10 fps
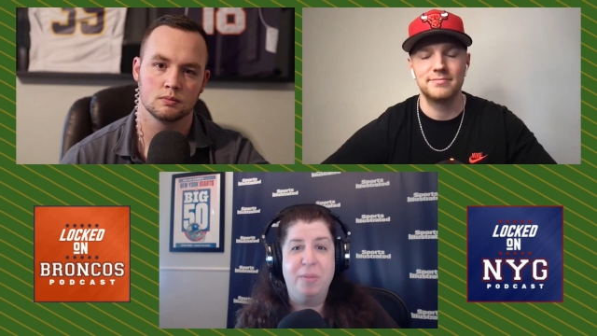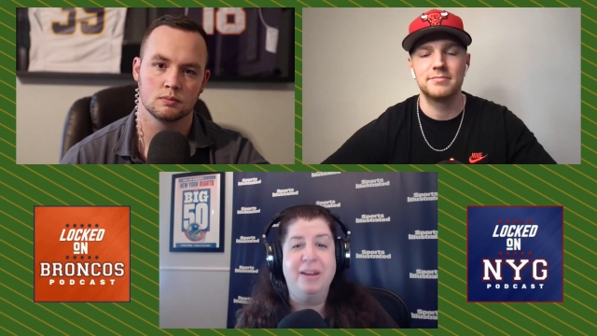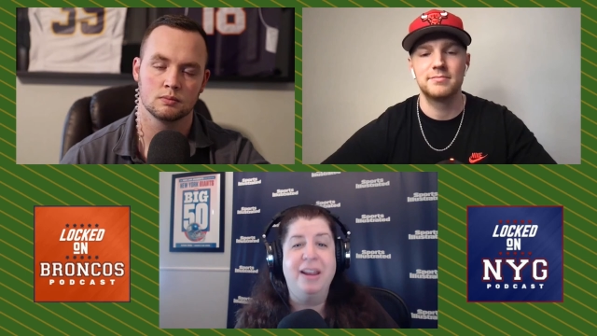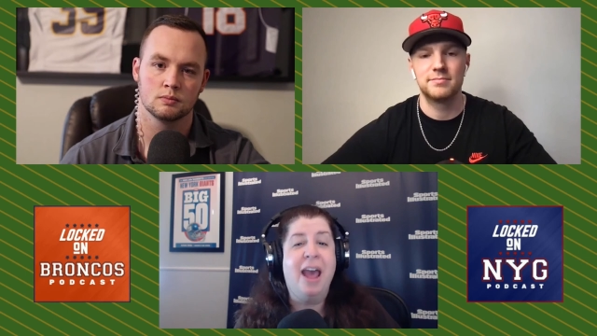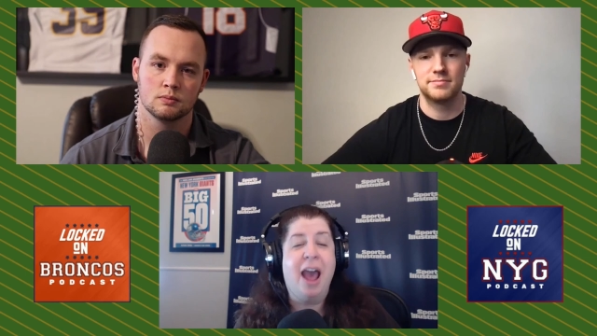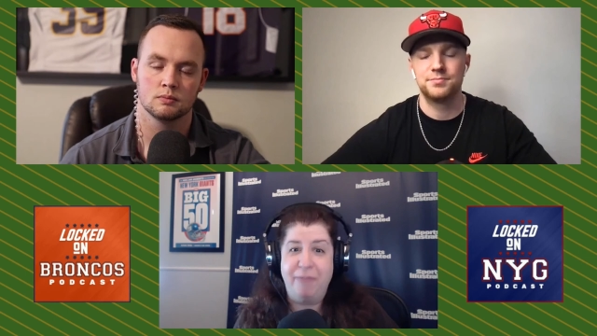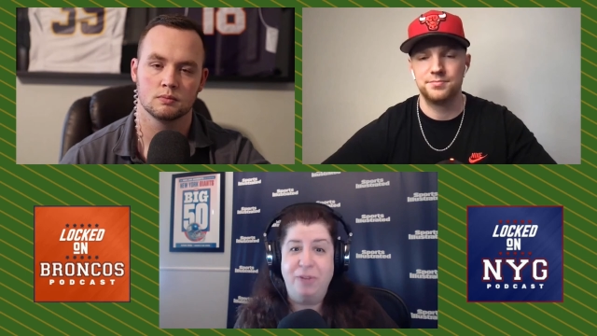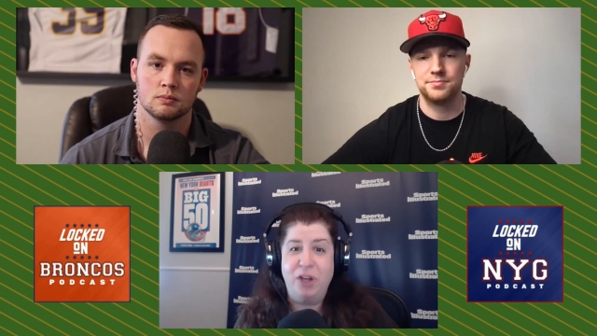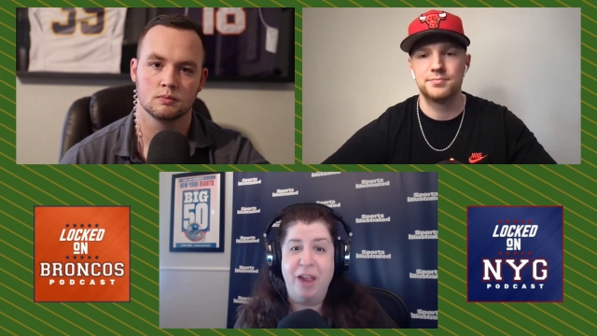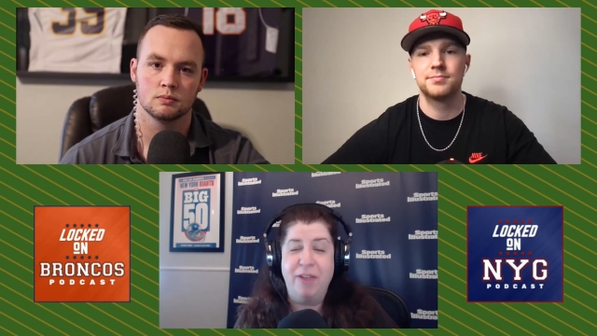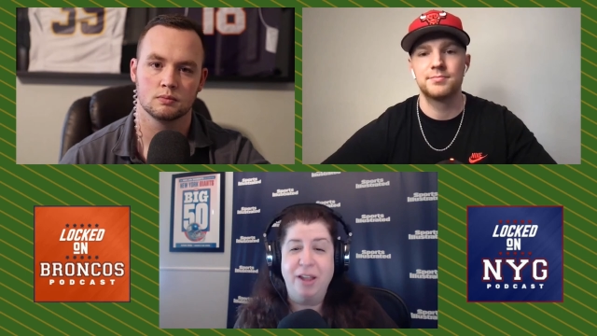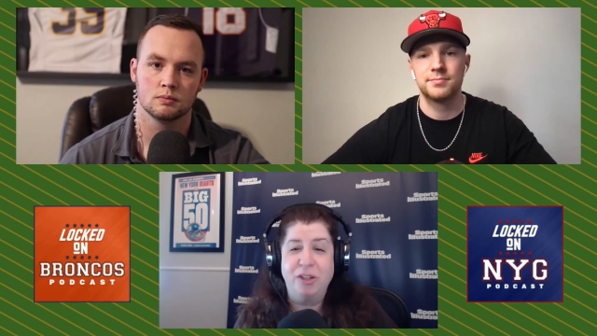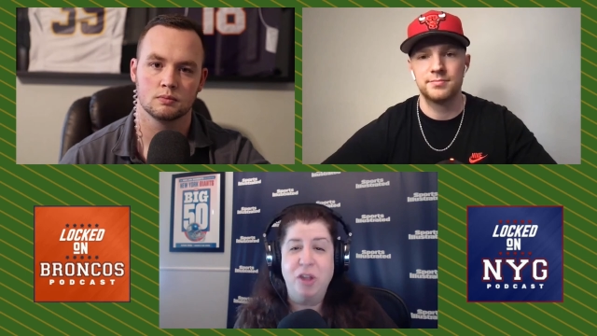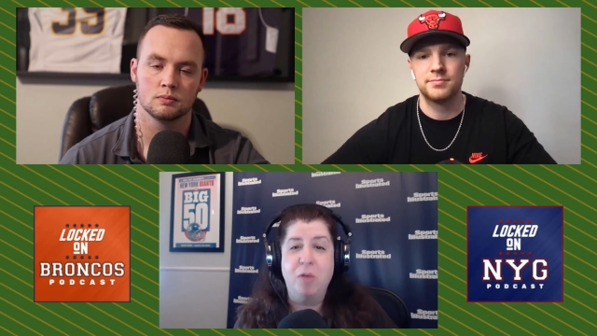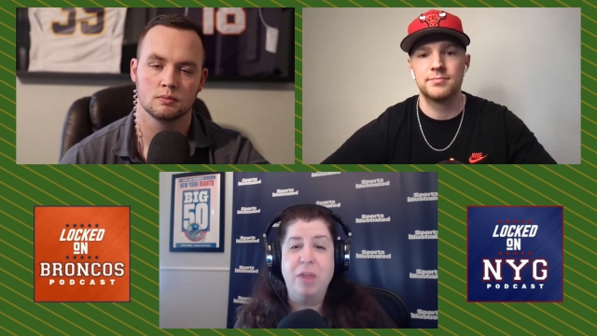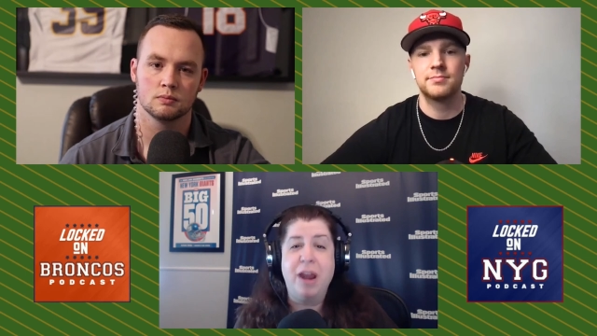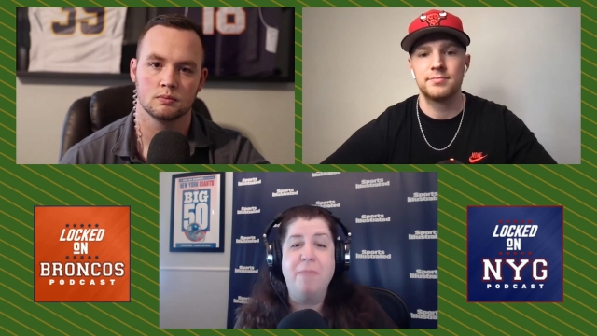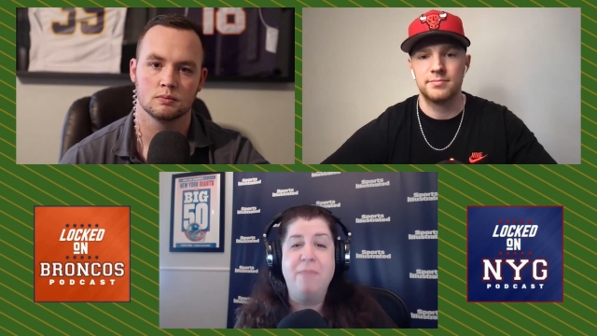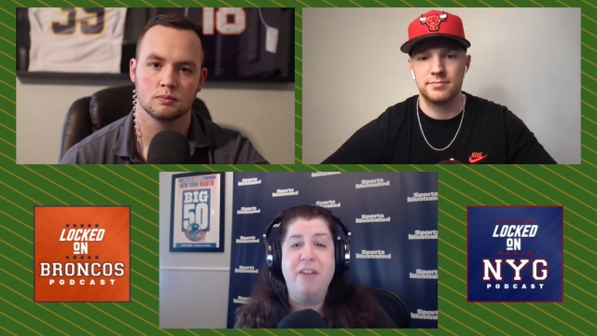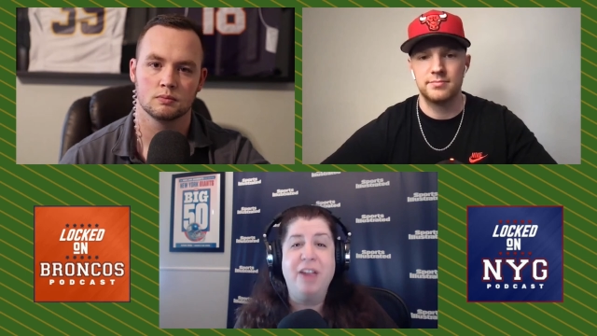Speaker 1: And Giant fans know that
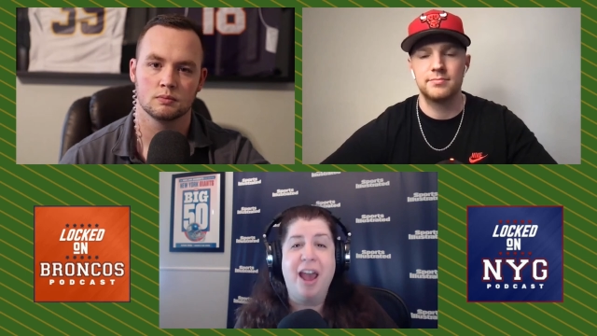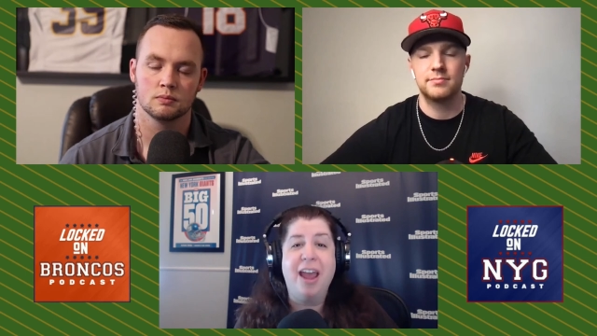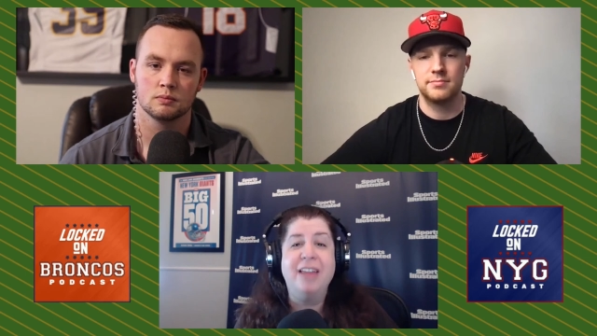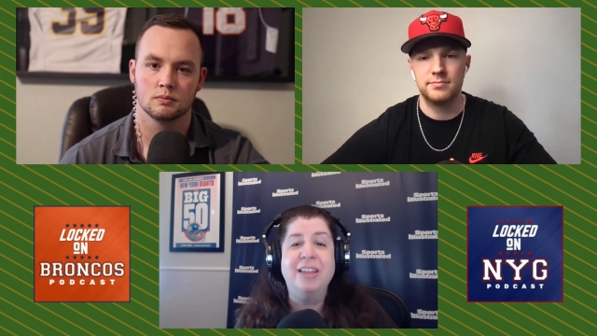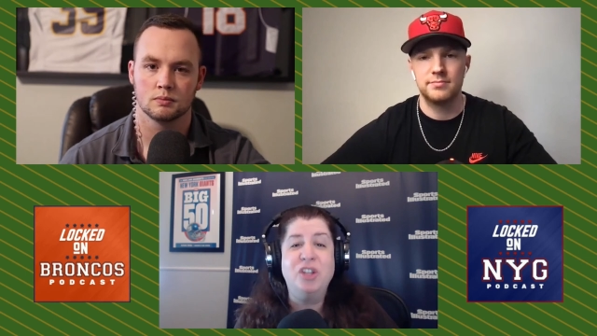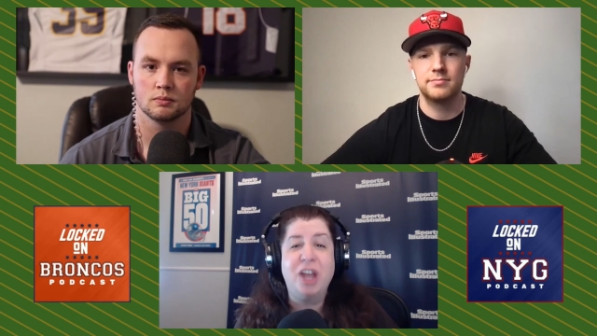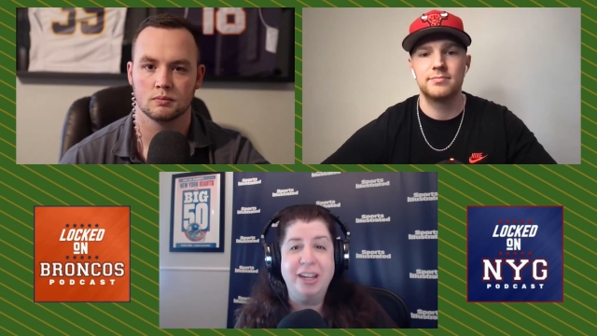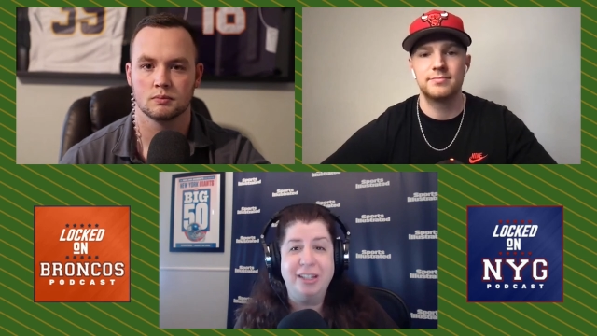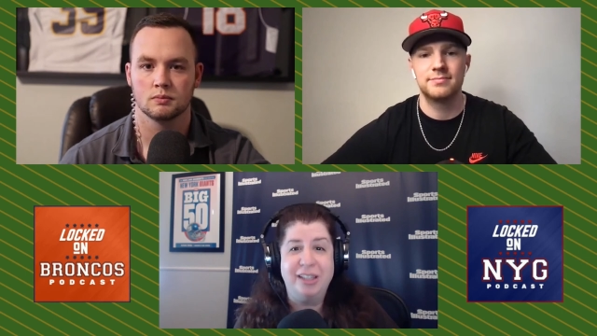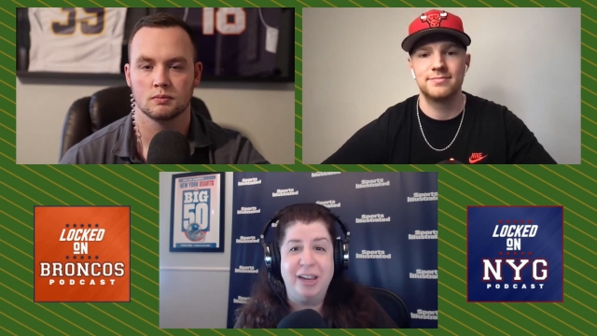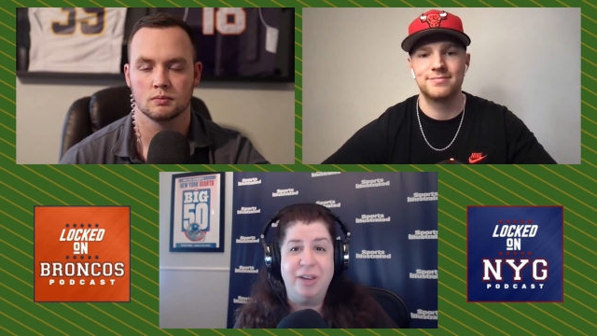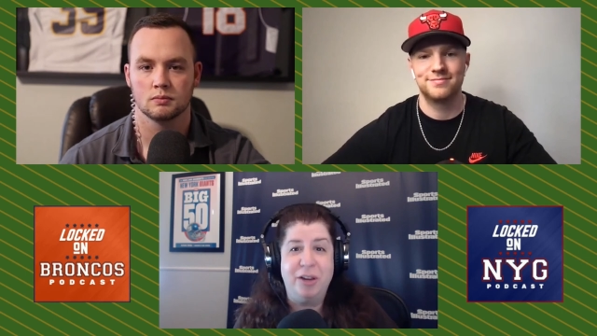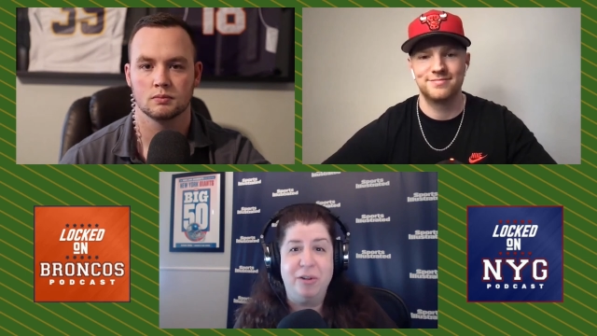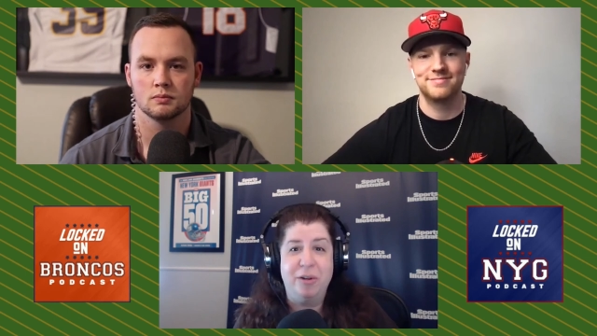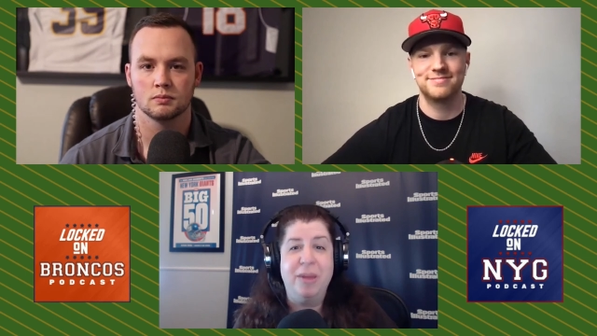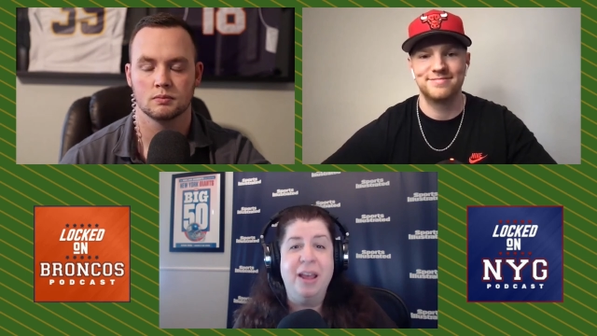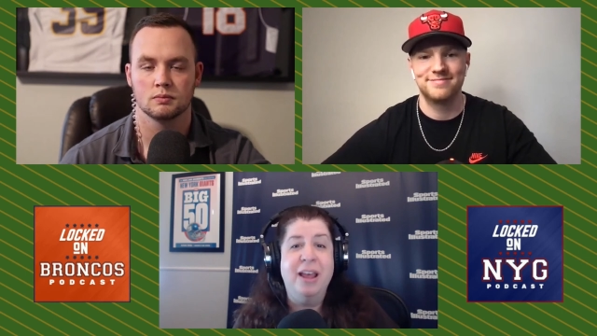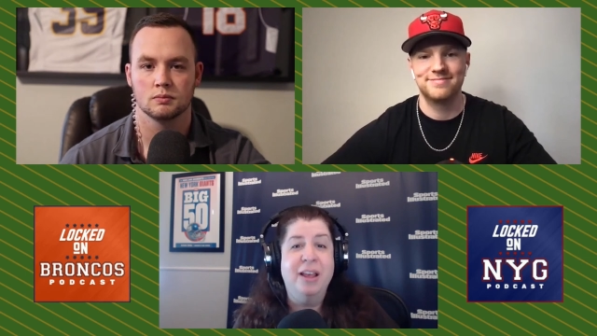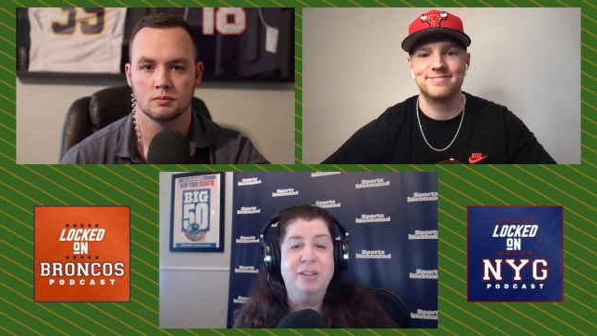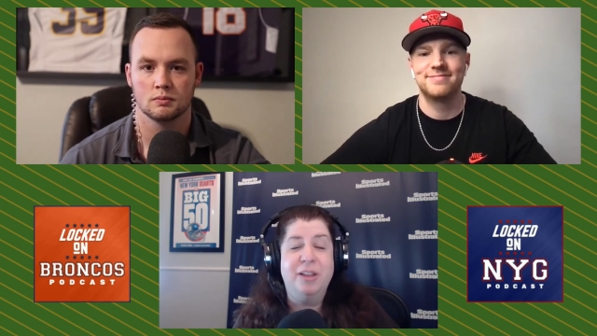I'm very high on the Giants safety group.
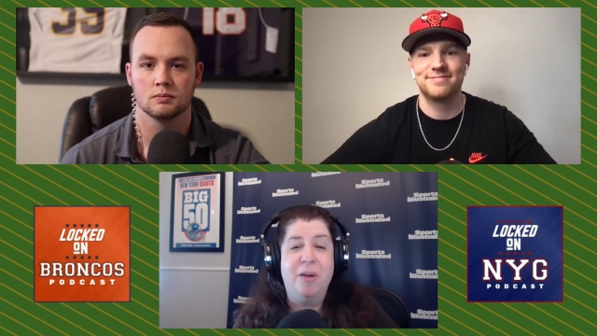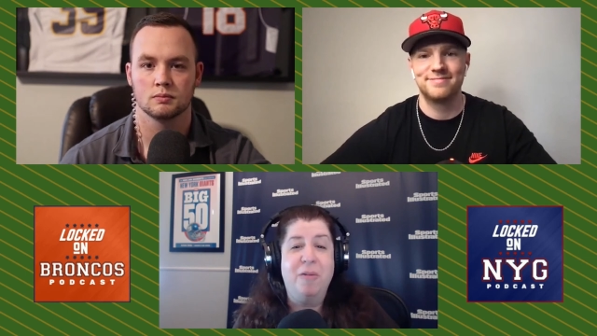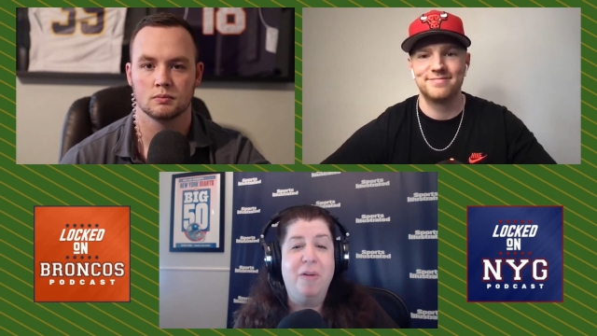So,